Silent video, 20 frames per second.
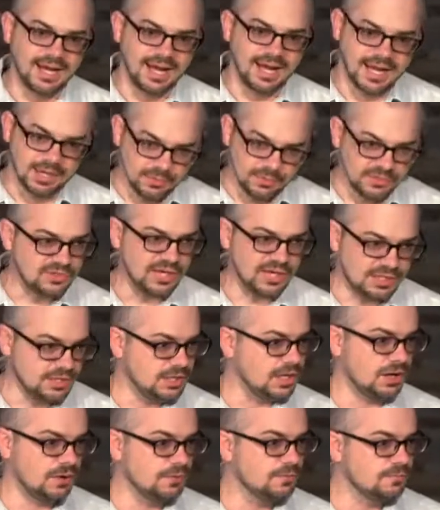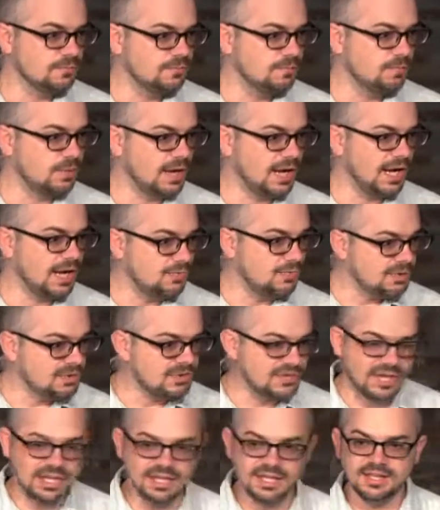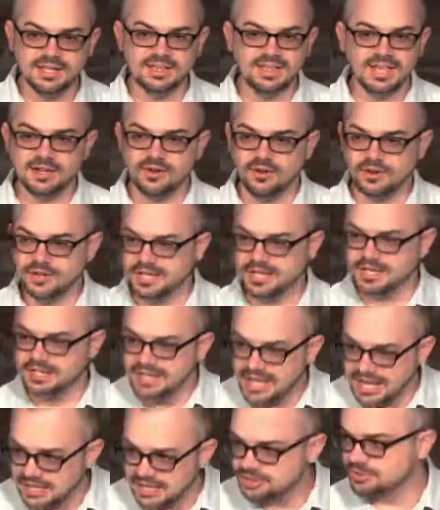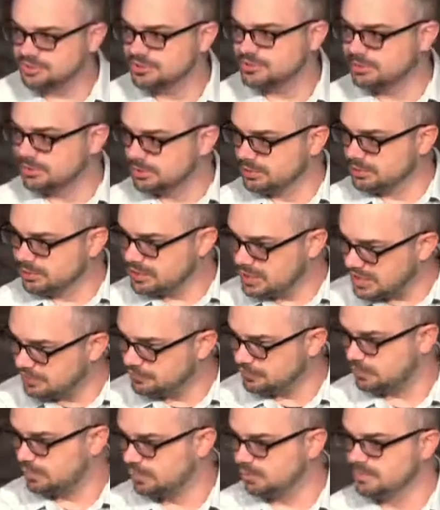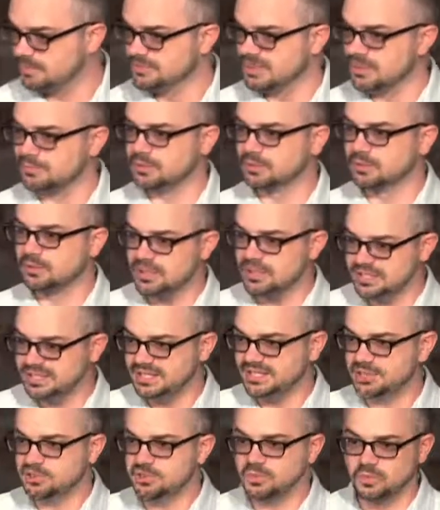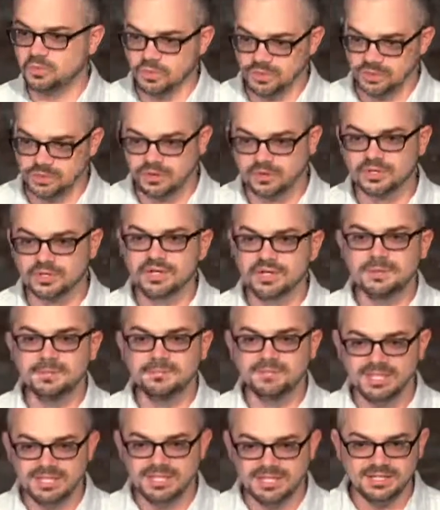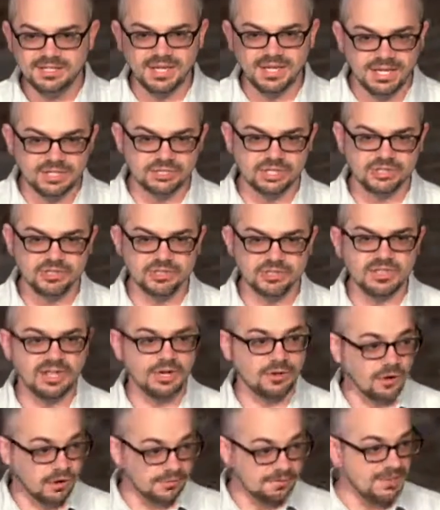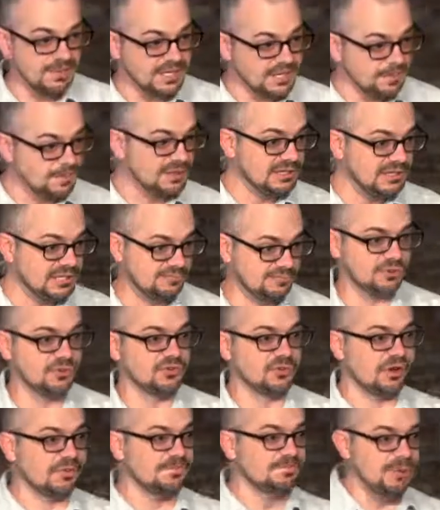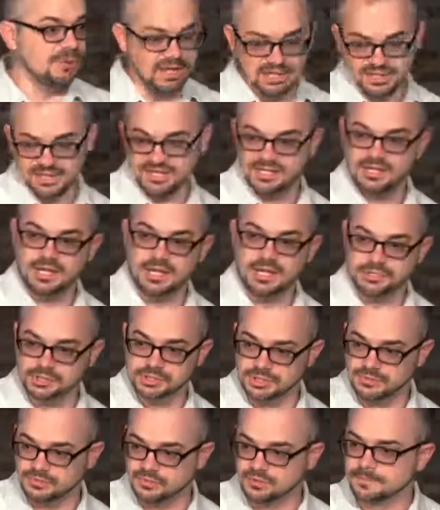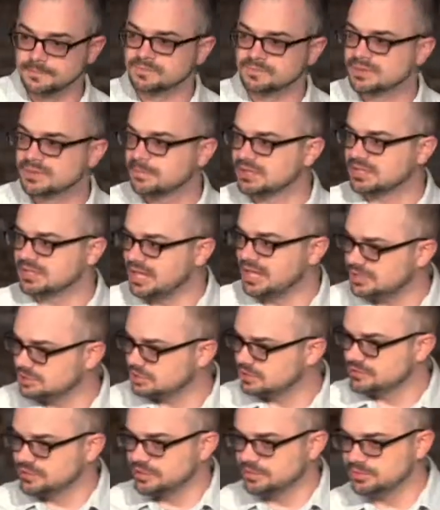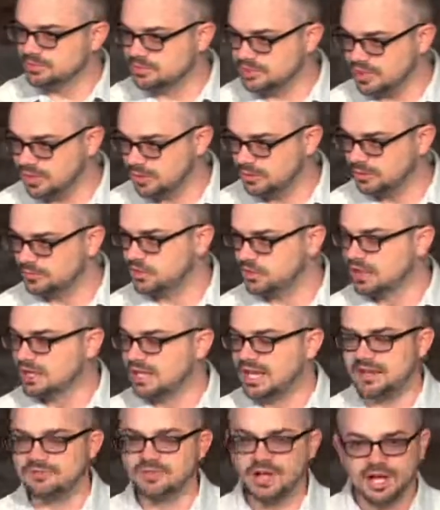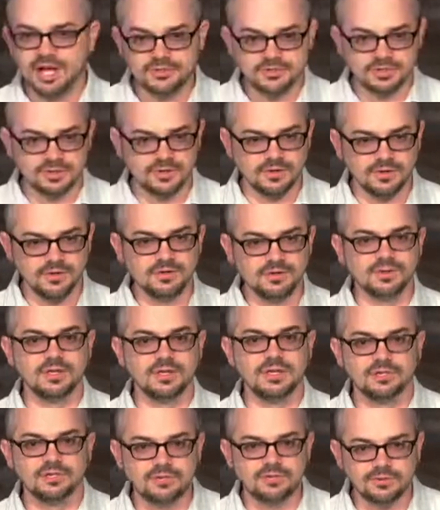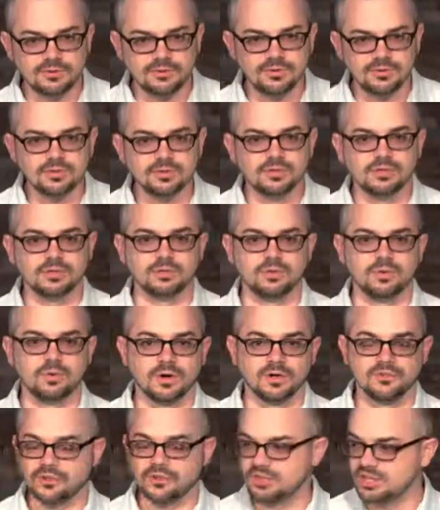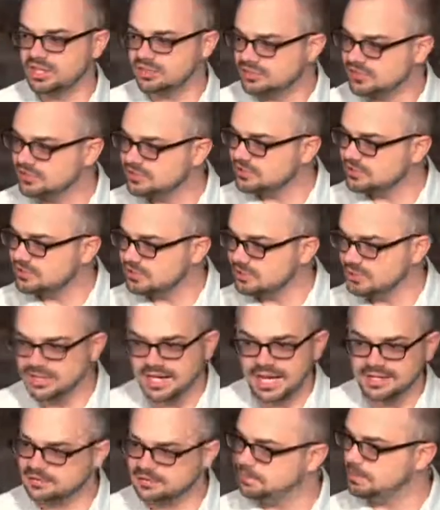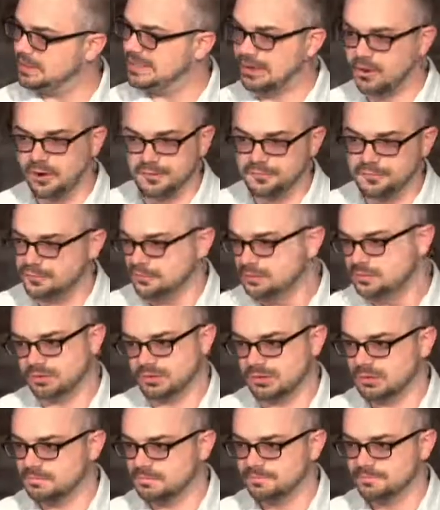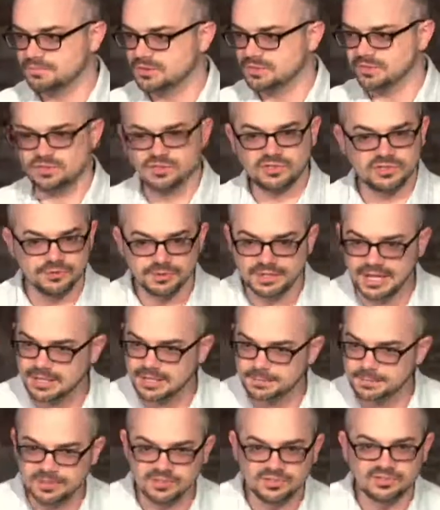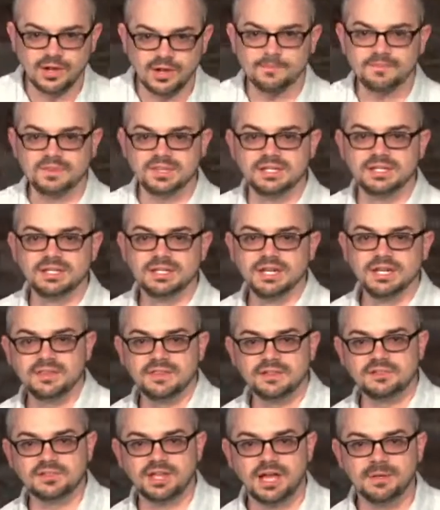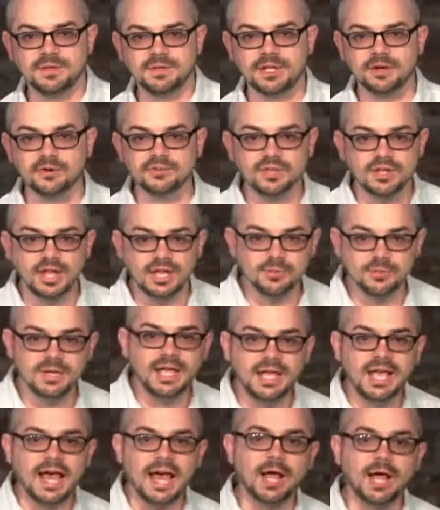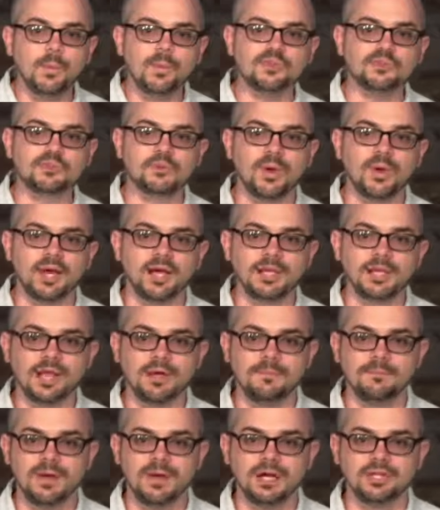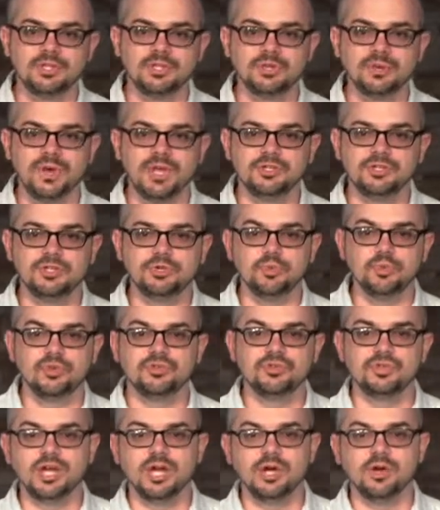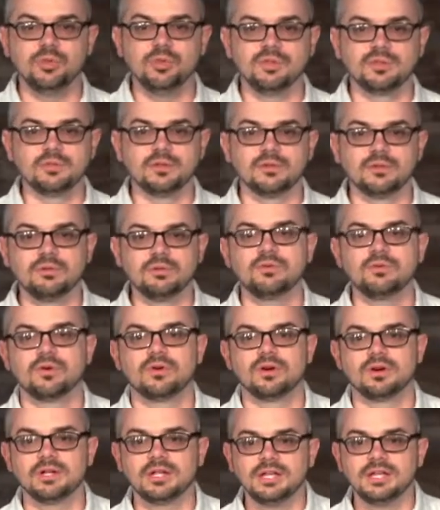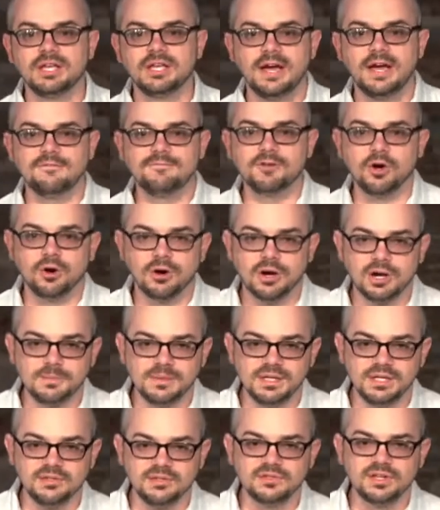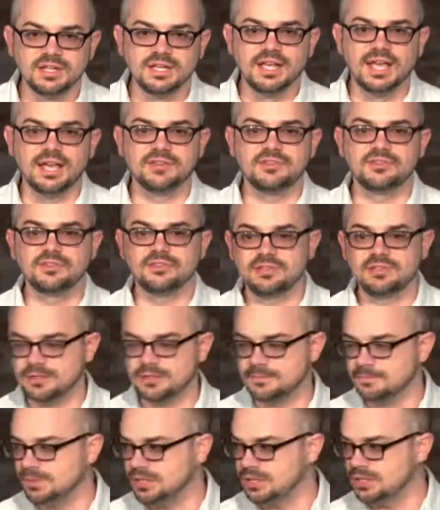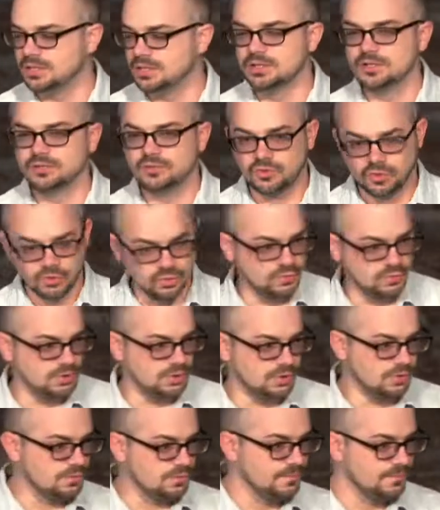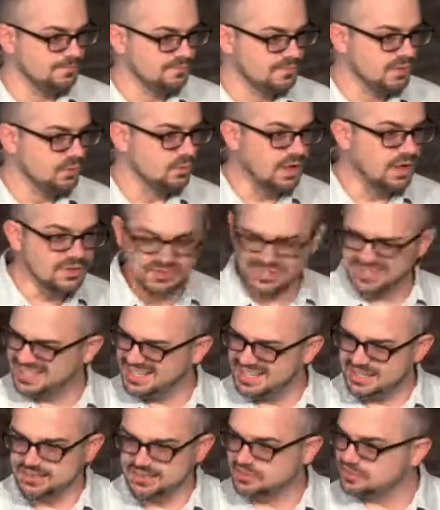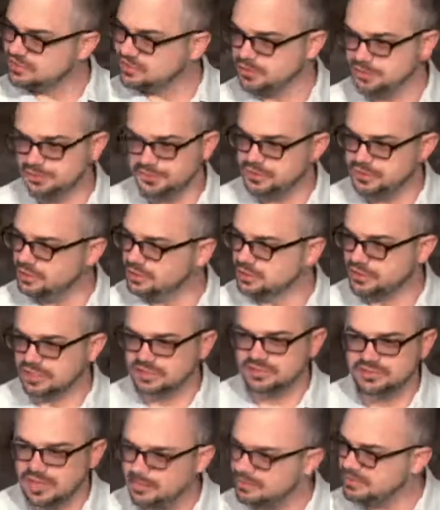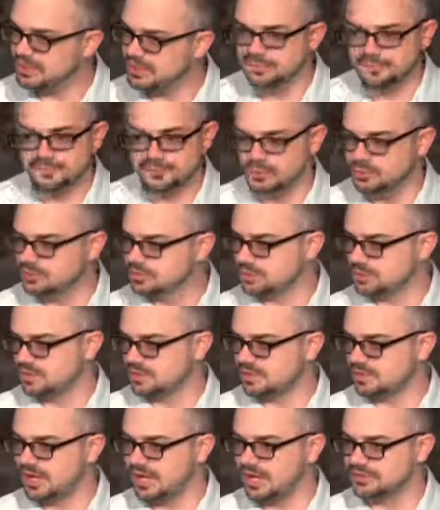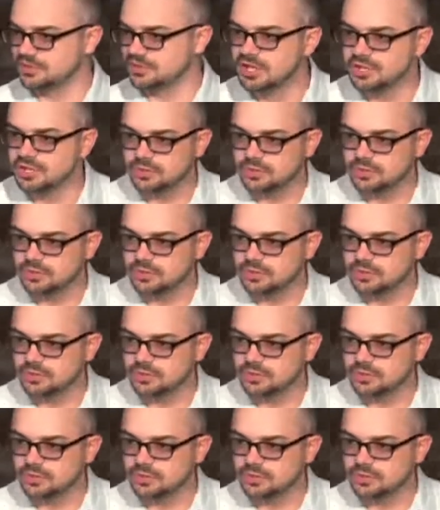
I would say no. I would say that on a national level, if you're looking at the world, many nations, there are many believers among the nations, but the nations themselves have not turned to the Lord. So this has still got to be our future. This has still got to be something that's coming. Here's another one. I will dwell among you, and you will know that the Lord of armies has sent me to you. Once again, this still feels like something future to us.